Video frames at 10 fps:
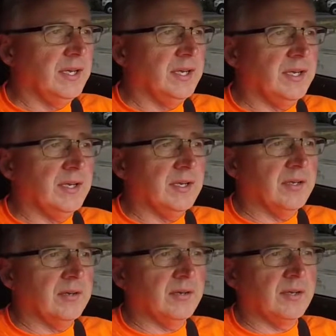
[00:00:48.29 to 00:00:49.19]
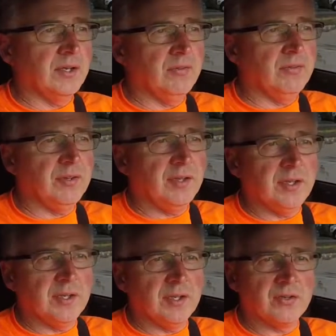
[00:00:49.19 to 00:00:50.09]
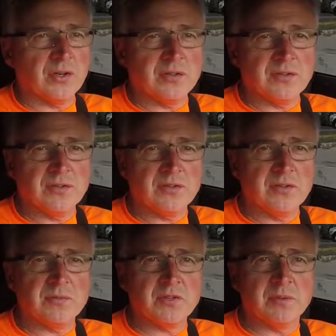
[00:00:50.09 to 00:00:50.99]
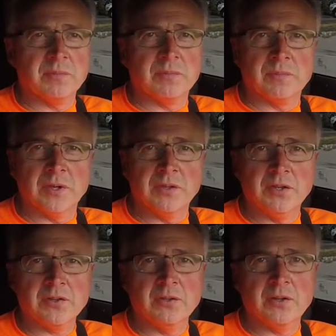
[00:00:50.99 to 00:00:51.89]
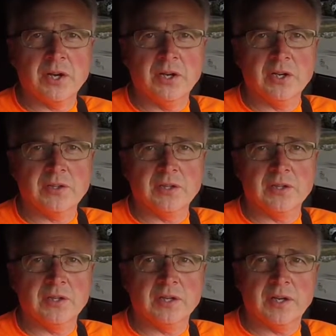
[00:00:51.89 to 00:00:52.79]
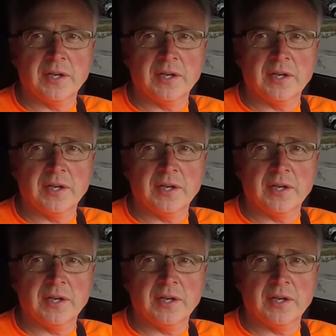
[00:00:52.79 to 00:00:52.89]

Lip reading: and give the exhaust system some additional character